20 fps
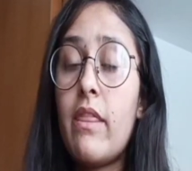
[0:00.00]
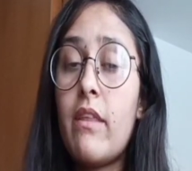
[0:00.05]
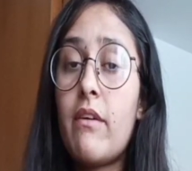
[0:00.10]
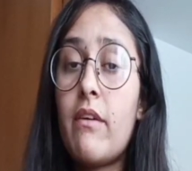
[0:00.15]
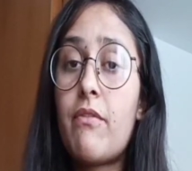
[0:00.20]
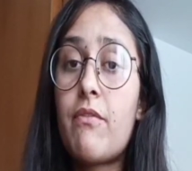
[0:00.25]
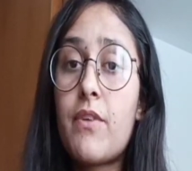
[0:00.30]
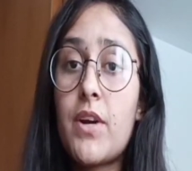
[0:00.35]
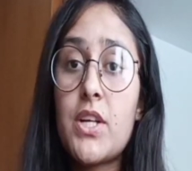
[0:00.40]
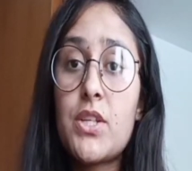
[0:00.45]
The
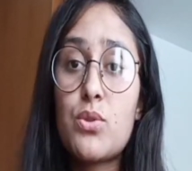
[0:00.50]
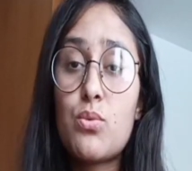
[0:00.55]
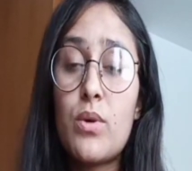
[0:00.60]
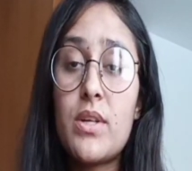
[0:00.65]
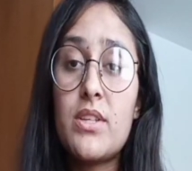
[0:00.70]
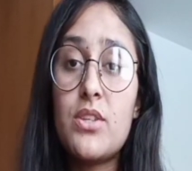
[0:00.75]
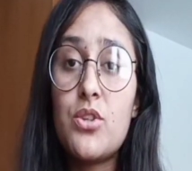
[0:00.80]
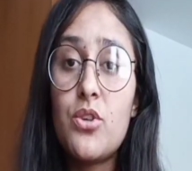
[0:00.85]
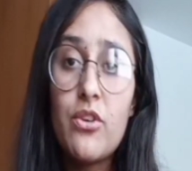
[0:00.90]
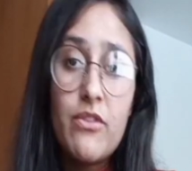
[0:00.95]
first
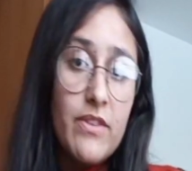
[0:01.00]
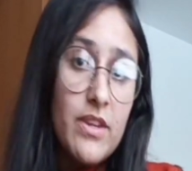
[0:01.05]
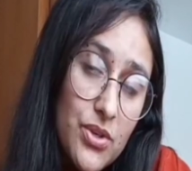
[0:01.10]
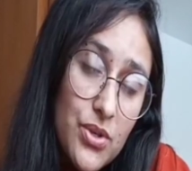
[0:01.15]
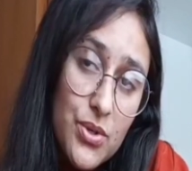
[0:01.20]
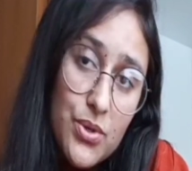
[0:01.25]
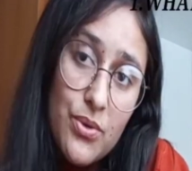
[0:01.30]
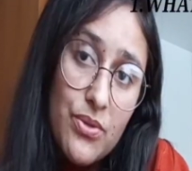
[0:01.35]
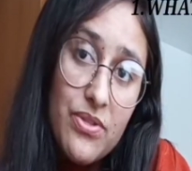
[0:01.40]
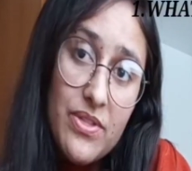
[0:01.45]
one, you have
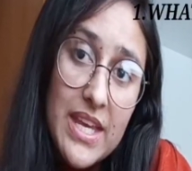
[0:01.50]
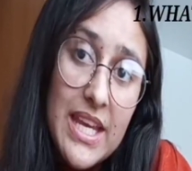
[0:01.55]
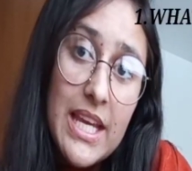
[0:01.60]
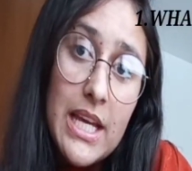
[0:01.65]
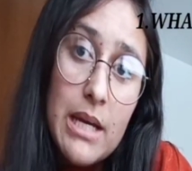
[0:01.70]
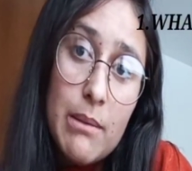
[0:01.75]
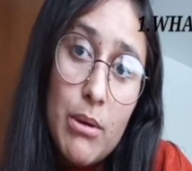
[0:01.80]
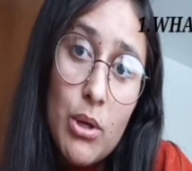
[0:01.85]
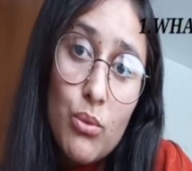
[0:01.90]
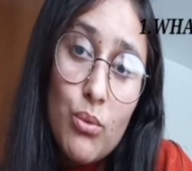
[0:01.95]
to
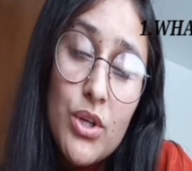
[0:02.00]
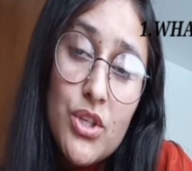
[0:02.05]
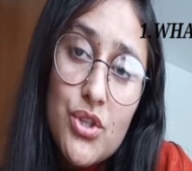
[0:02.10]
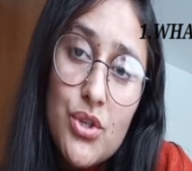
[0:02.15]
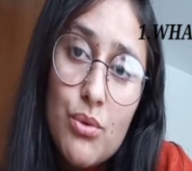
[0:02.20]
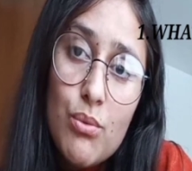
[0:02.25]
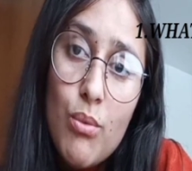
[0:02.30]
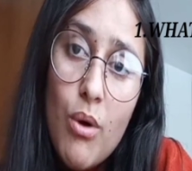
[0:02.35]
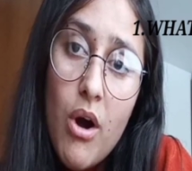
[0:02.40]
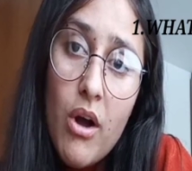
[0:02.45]
think about what
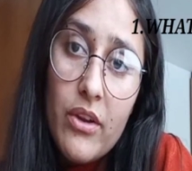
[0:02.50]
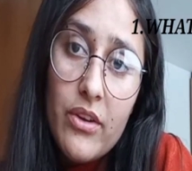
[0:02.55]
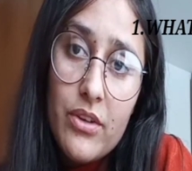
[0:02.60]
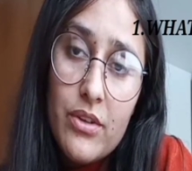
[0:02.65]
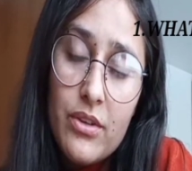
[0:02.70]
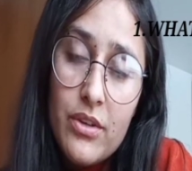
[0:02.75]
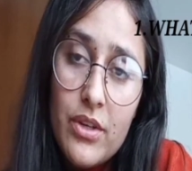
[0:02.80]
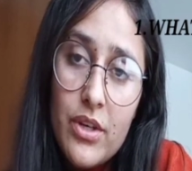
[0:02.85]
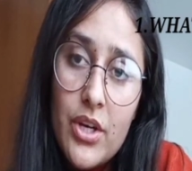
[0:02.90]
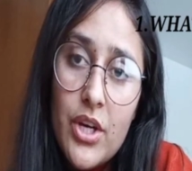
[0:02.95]
you
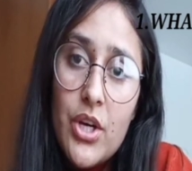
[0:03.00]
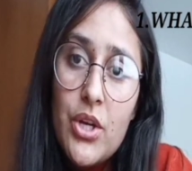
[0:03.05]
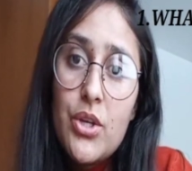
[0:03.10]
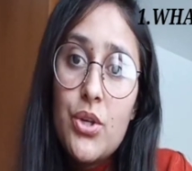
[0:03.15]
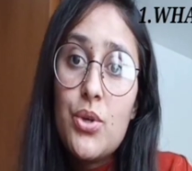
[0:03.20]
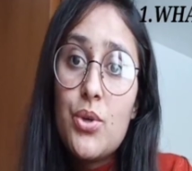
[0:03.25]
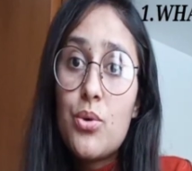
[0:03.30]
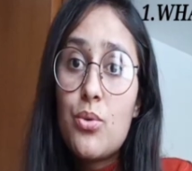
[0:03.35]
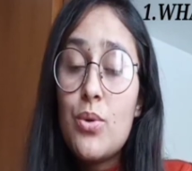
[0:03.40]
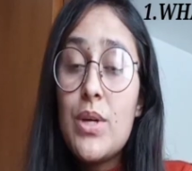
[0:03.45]
want.
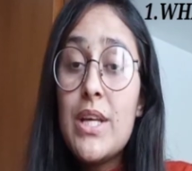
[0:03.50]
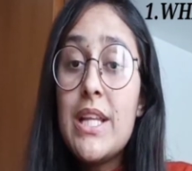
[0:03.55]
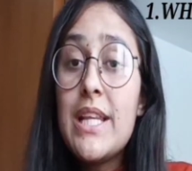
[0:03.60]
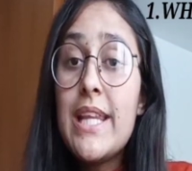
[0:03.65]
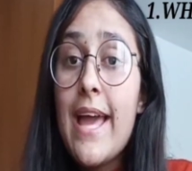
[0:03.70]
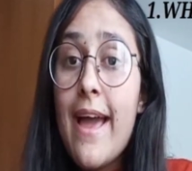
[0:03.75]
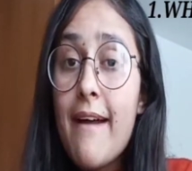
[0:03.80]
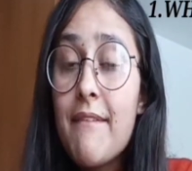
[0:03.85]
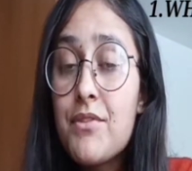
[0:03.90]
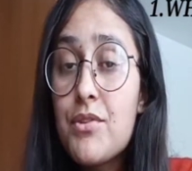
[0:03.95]
You really
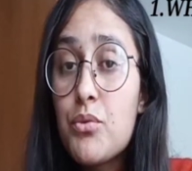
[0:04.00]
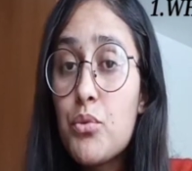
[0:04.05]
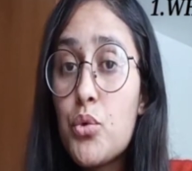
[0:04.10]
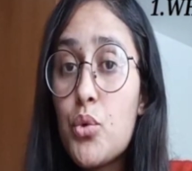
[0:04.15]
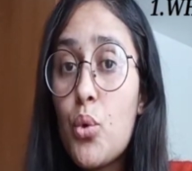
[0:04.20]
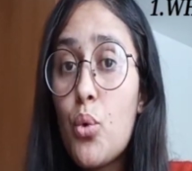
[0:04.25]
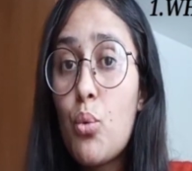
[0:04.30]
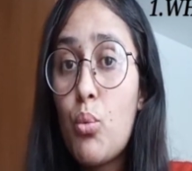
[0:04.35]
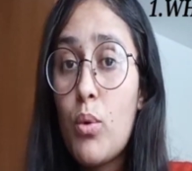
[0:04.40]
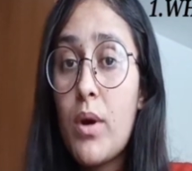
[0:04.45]
have to
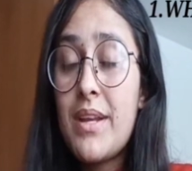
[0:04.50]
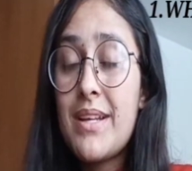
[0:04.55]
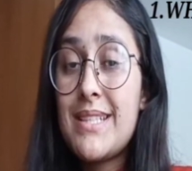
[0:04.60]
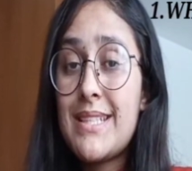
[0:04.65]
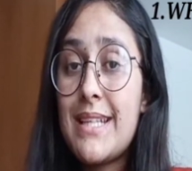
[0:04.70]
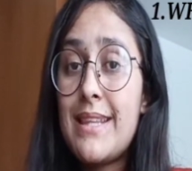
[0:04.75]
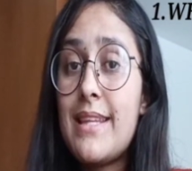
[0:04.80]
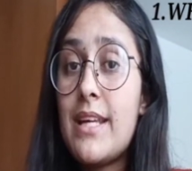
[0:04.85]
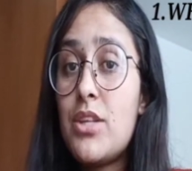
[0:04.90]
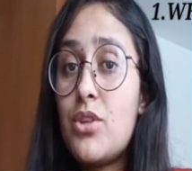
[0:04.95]
know what
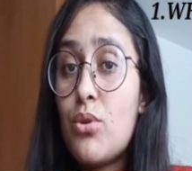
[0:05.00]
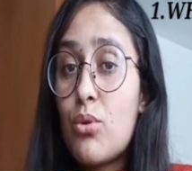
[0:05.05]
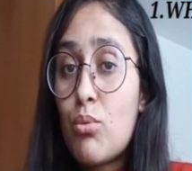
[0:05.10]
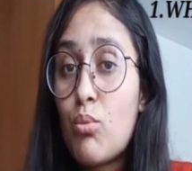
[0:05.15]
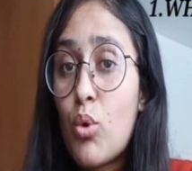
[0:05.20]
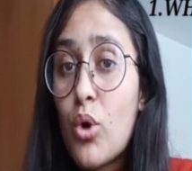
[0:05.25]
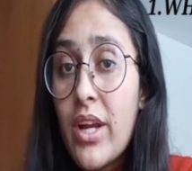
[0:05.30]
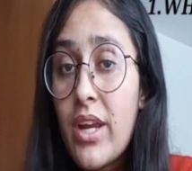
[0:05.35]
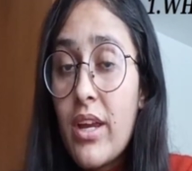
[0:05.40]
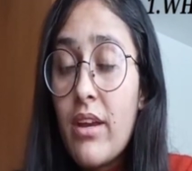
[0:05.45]
is it that you're
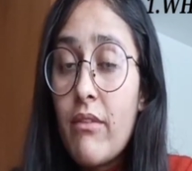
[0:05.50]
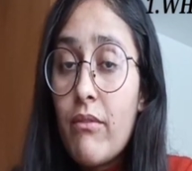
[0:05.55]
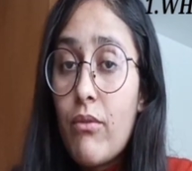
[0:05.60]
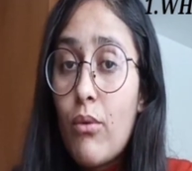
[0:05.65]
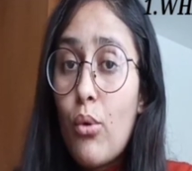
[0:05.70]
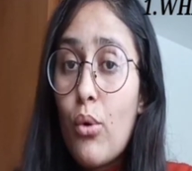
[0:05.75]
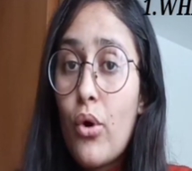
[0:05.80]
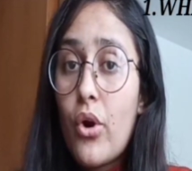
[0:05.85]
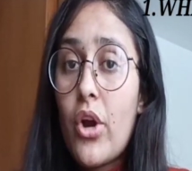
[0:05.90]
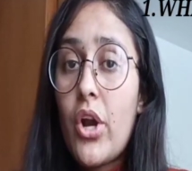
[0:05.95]
working
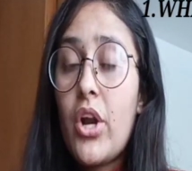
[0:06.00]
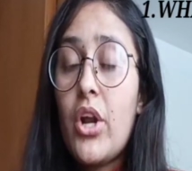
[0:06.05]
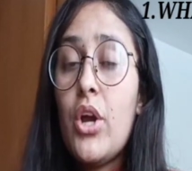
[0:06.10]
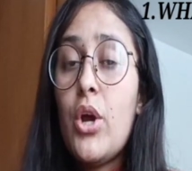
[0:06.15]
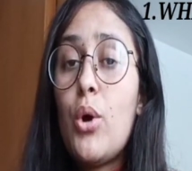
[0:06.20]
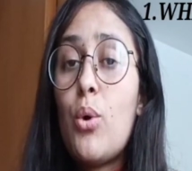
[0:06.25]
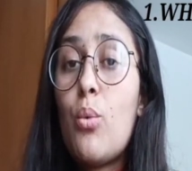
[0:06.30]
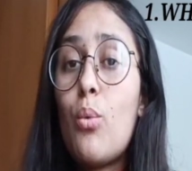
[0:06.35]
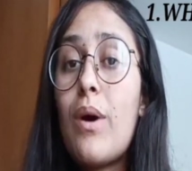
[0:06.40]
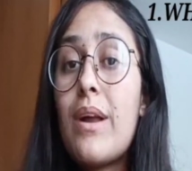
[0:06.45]
for,
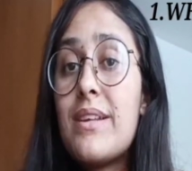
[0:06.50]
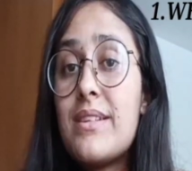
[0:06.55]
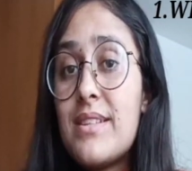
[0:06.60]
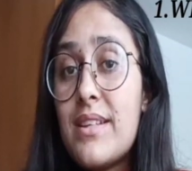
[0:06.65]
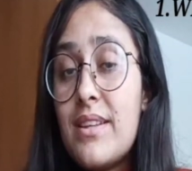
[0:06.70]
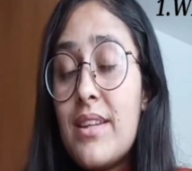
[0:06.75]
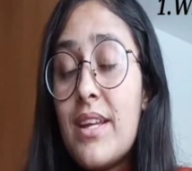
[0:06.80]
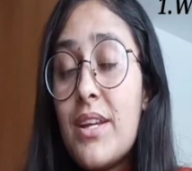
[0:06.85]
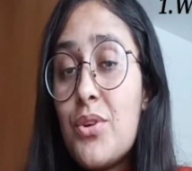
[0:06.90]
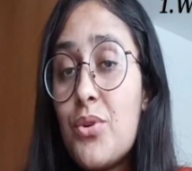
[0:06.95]
what is
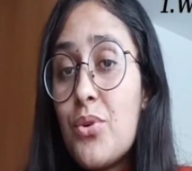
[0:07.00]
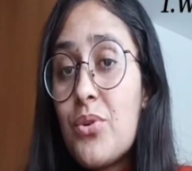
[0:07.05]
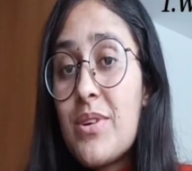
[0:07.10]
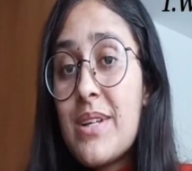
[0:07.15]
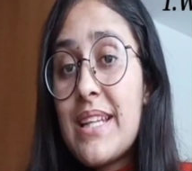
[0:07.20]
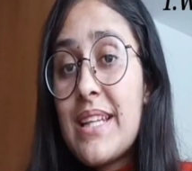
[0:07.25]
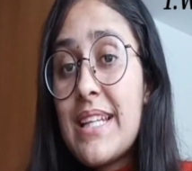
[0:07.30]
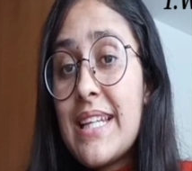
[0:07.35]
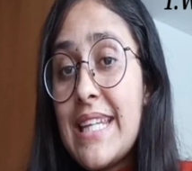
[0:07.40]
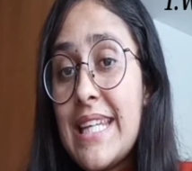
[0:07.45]
it that you
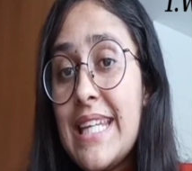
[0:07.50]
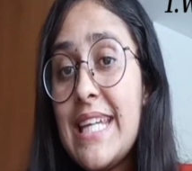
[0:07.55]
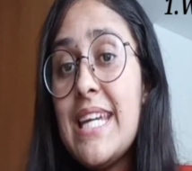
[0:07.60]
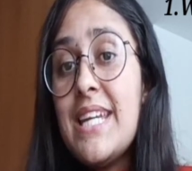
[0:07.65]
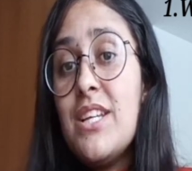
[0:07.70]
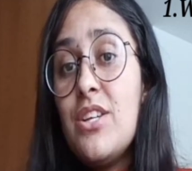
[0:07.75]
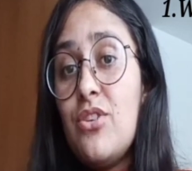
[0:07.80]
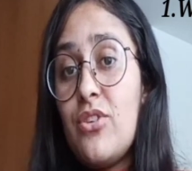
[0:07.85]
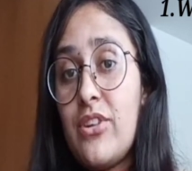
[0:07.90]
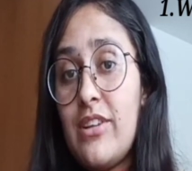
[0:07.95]
really
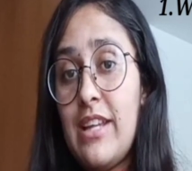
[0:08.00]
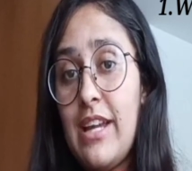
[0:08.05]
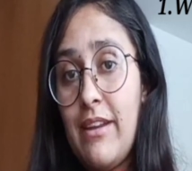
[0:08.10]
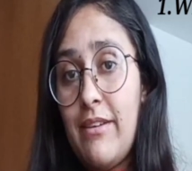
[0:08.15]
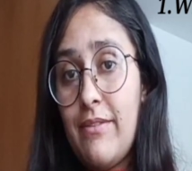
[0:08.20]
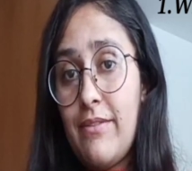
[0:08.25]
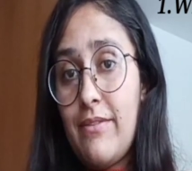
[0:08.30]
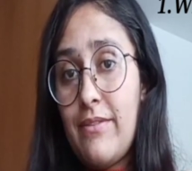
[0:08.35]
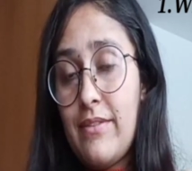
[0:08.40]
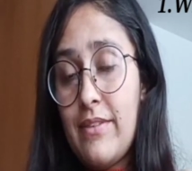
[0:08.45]
need in your
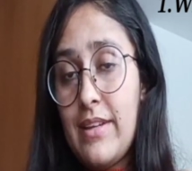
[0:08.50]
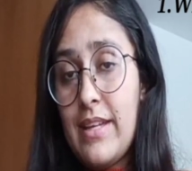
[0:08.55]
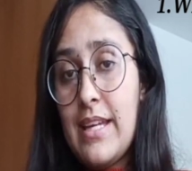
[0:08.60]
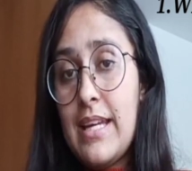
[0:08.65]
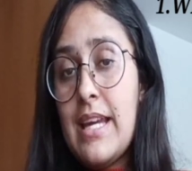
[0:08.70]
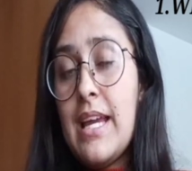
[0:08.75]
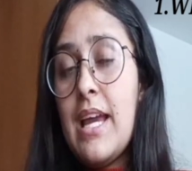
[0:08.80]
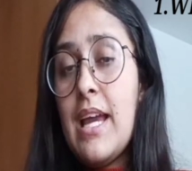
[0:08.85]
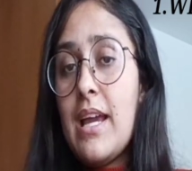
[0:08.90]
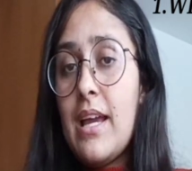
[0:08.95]
life.
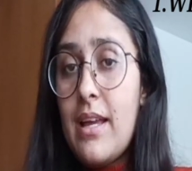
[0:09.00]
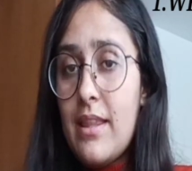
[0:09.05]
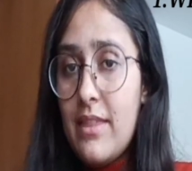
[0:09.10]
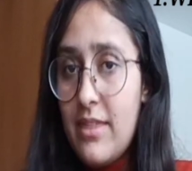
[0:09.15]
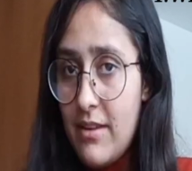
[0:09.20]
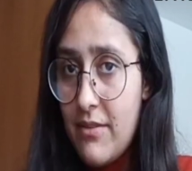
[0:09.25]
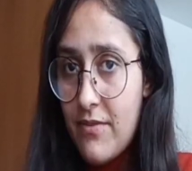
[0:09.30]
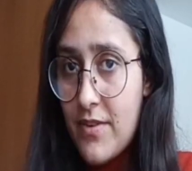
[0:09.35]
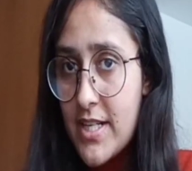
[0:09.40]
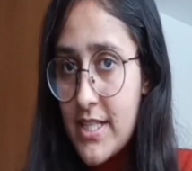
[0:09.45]

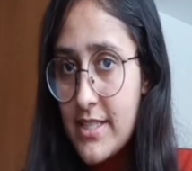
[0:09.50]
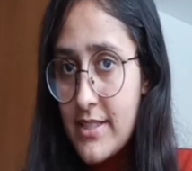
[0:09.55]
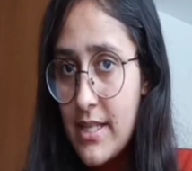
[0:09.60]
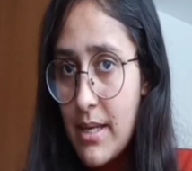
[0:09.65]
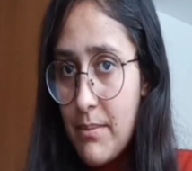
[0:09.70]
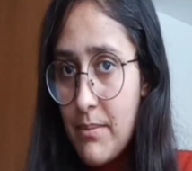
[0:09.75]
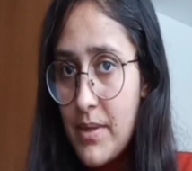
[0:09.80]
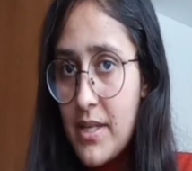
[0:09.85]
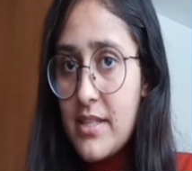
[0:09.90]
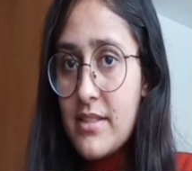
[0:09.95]
The first
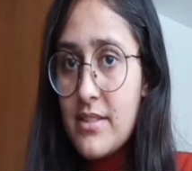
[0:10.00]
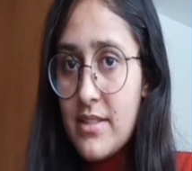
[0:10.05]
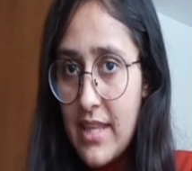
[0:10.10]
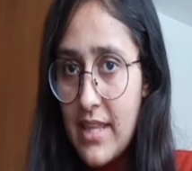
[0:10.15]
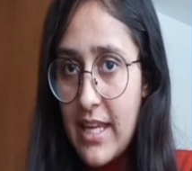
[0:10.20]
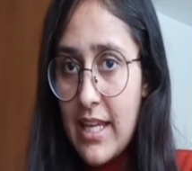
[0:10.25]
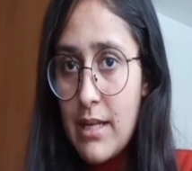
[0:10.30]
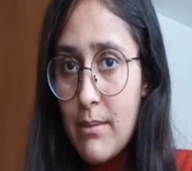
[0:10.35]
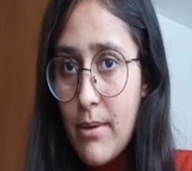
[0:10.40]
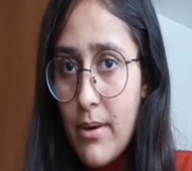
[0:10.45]
step is
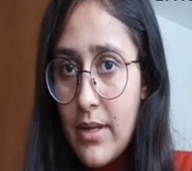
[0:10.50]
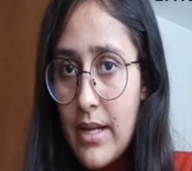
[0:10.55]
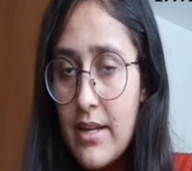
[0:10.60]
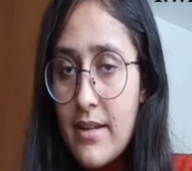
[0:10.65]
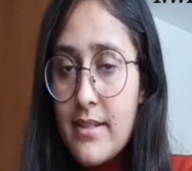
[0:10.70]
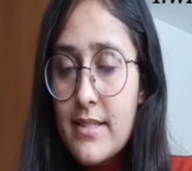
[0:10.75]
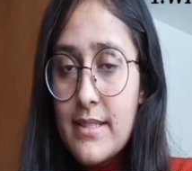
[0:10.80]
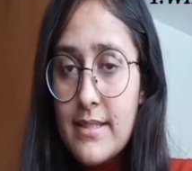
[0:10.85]
think about it.